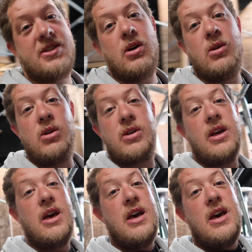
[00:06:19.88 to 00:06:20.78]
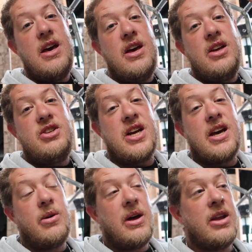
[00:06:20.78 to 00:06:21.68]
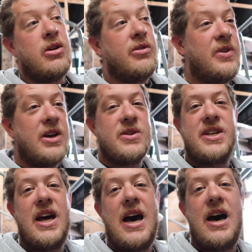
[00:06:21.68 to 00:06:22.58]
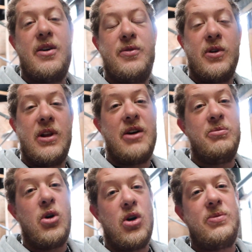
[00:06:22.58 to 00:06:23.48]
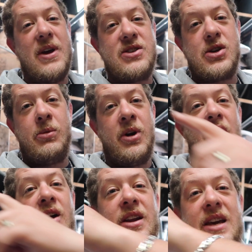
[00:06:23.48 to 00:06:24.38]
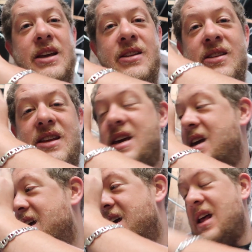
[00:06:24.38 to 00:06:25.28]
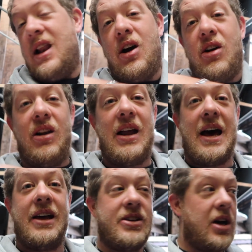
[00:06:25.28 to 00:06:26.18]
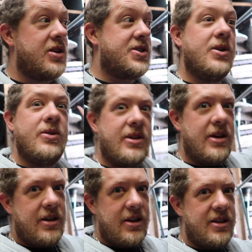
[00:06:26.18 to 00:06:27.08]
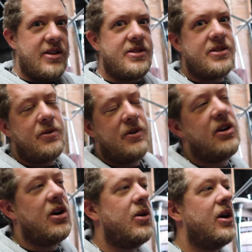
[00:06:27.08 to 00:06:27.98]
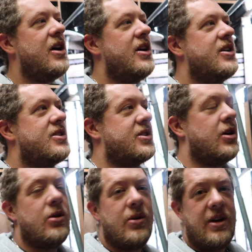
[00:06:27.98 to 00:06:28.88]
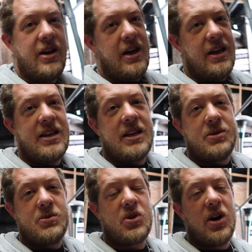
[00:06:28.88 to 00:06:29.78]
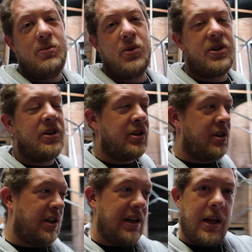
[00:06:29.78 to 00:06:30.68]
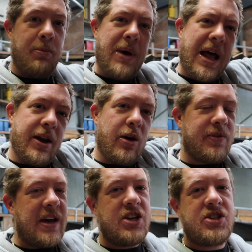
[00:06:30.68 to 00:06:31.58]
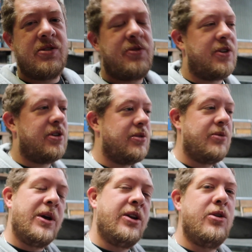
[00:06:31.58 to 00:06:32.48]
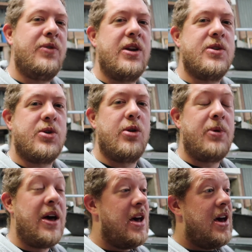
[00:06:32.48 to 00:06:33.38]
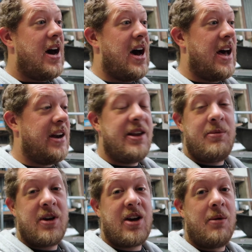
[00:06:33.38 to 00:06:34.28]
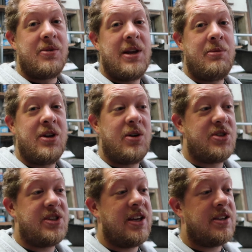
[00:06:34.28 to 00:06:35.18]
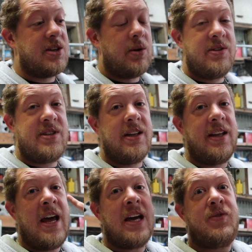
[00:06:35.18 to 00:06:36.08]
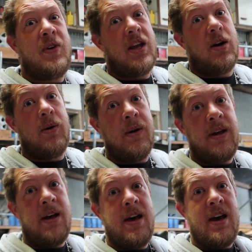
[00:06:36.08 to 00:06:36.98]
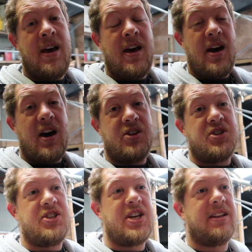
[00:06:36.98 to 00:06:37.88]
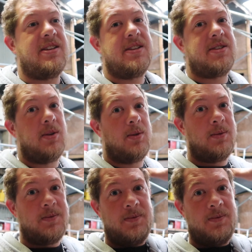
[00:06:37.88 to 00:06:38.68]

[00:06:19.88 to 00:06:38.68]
So look, check out any other videos that I have. I'll have more updates coming on in the Laurel and also the Cefiro. So hit that subscribe button, the little bell notification for when new videos are up, and leave me a comment, let me know what you think. So until the next video, I shall chat to you soon.